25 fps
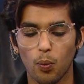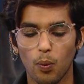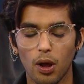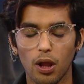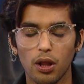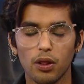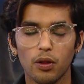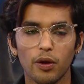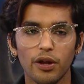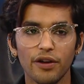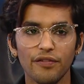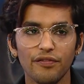a
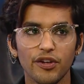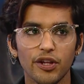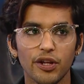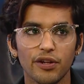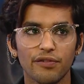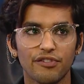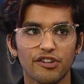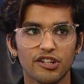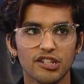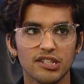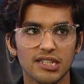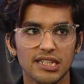lot of
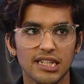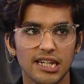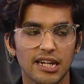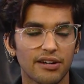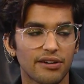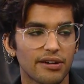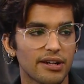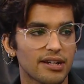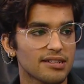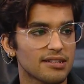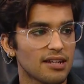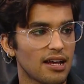university
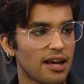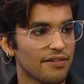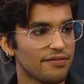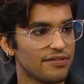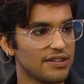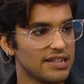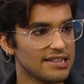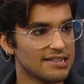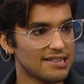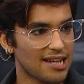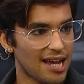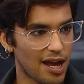areas have
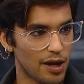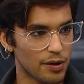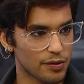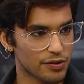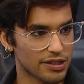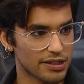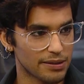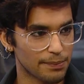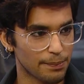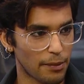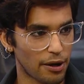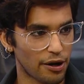these
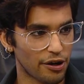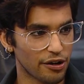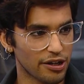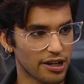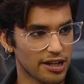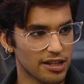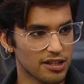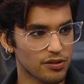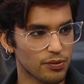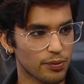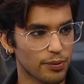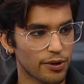housing
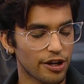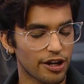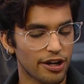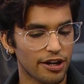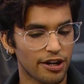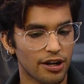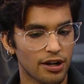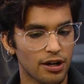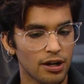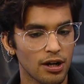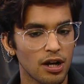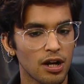markets
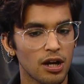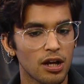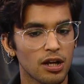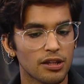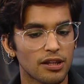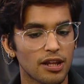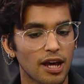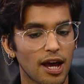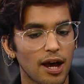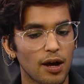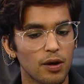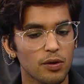where
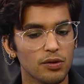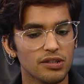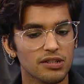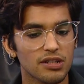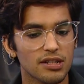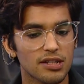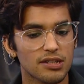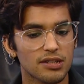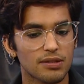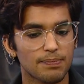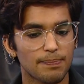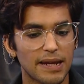the house
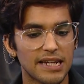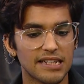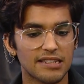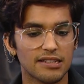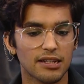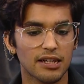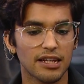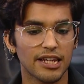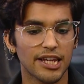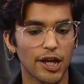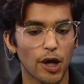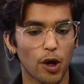is
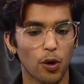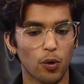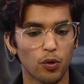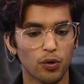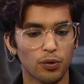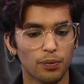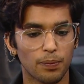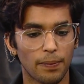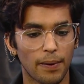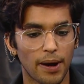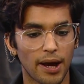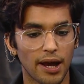basically
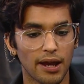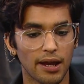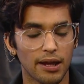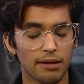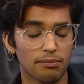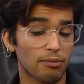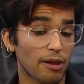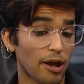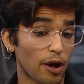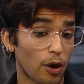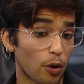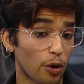owned by
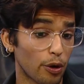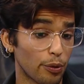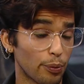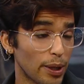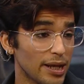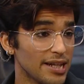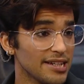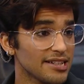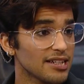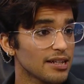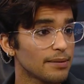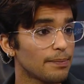or
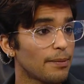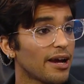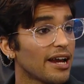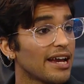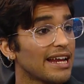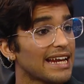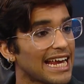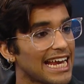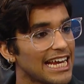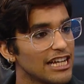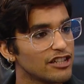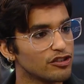rented by
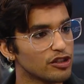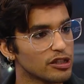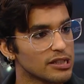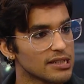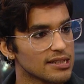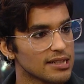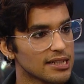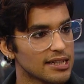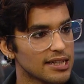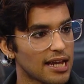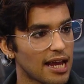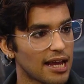an
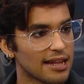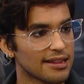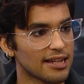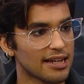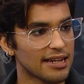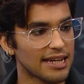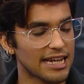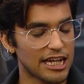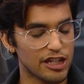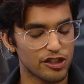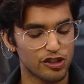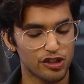agency, and that
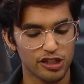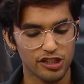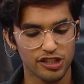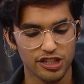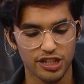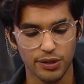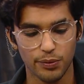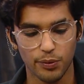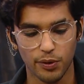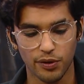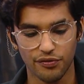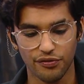
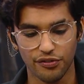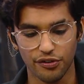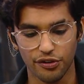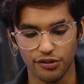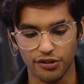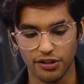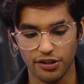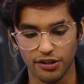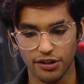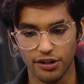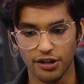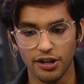agency would
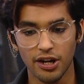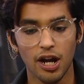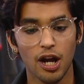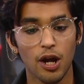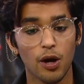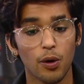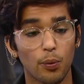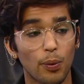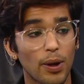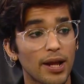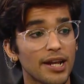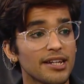further
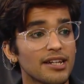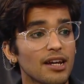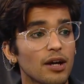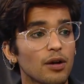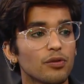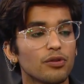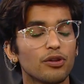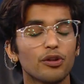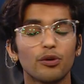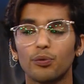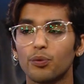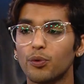rent
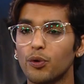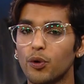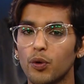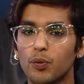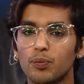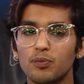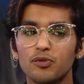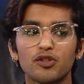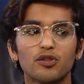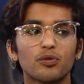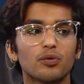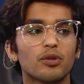out the
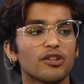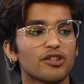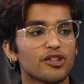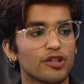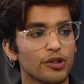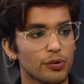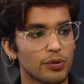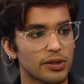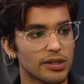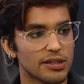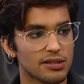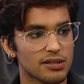rooms to the
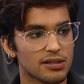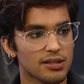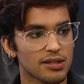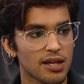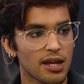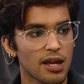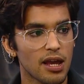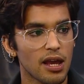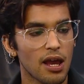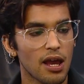students.